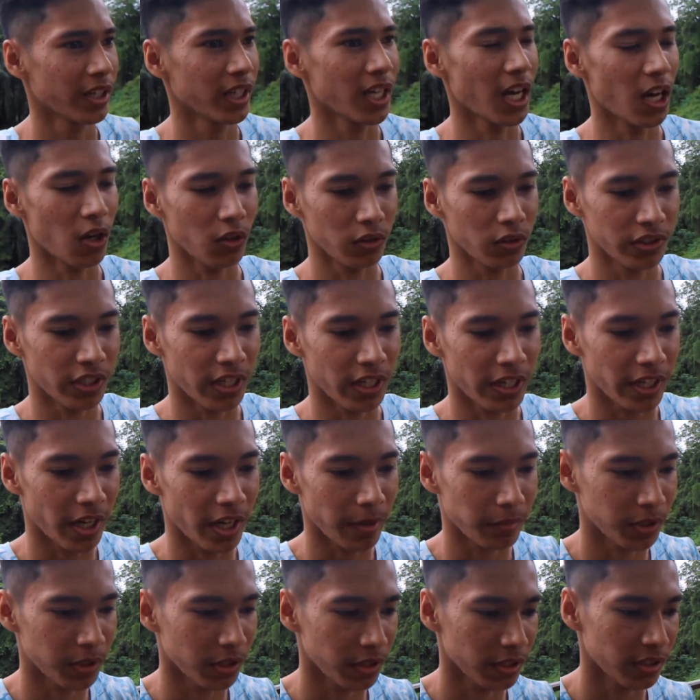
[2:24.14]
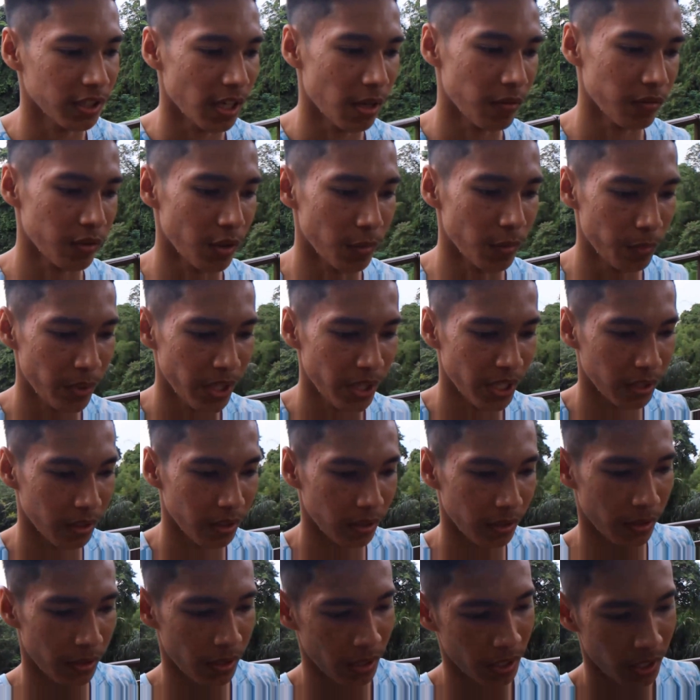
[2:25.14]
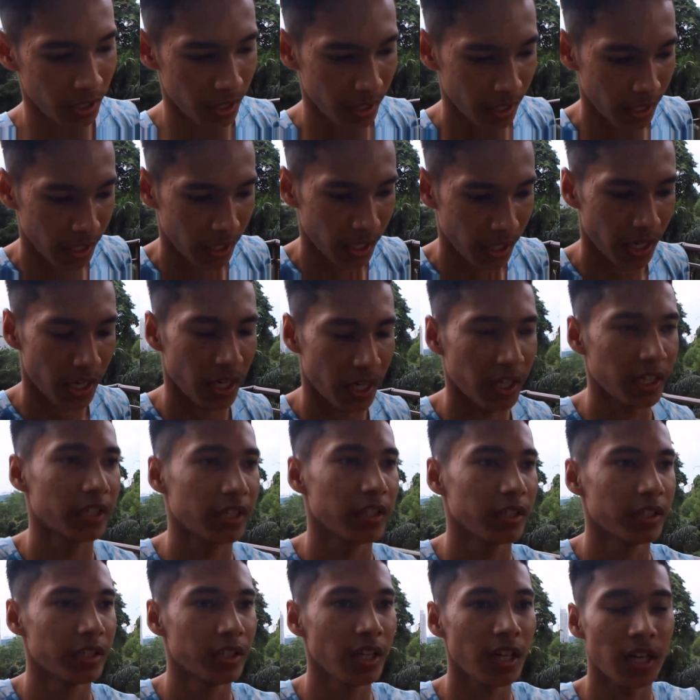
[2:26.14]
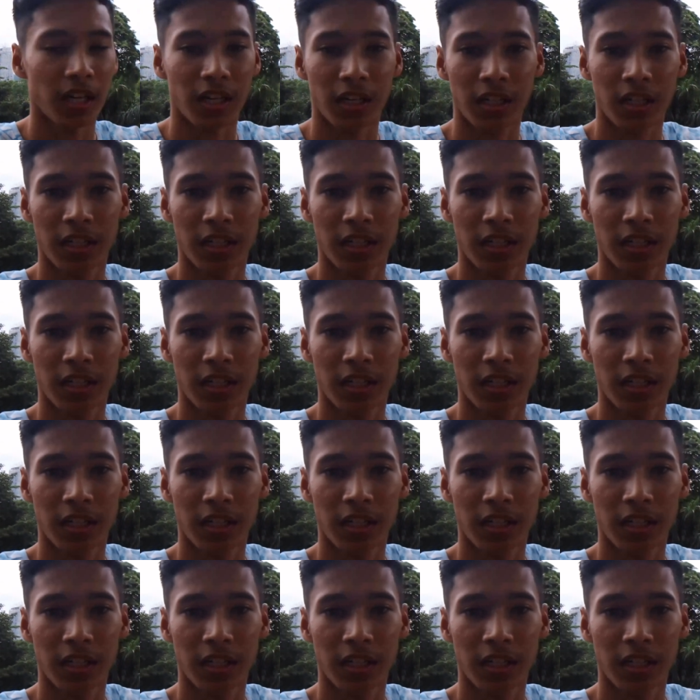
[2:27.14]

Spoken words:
yeah, I'll try to capture some of the bit. And yeah,